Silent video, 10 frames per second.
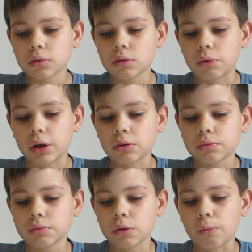Well,
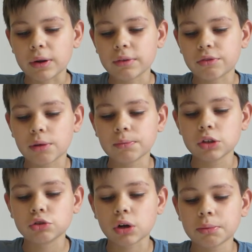one of them
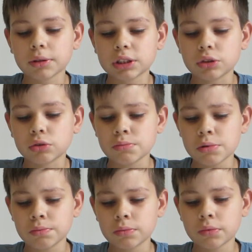could drop a tube,
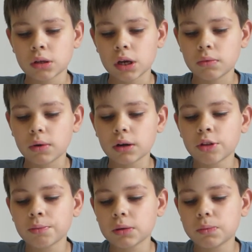and one of
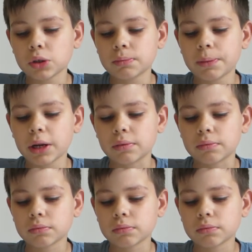them could push a button.